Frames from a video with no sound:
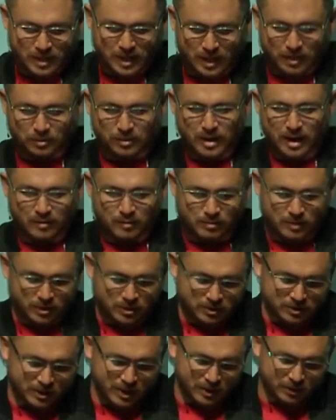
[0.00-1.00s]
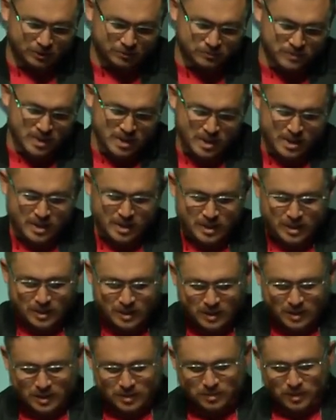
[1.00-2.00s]
I don't have a motorcycle.
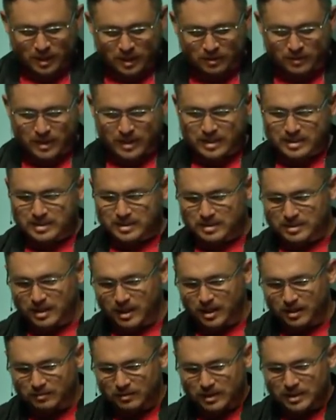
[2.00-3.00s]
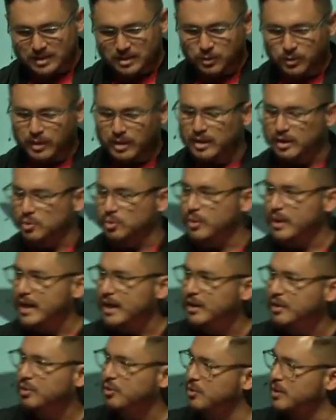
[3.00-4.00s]
But anyways, listen, we're in
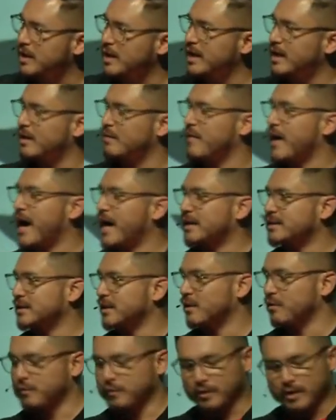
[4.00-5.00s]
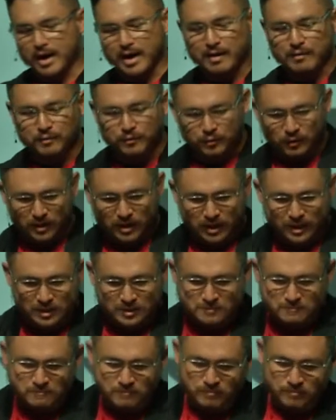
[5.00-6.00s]
week 3 of Asking for a
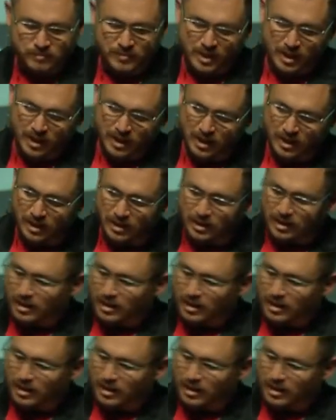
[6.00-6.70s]
Friend, and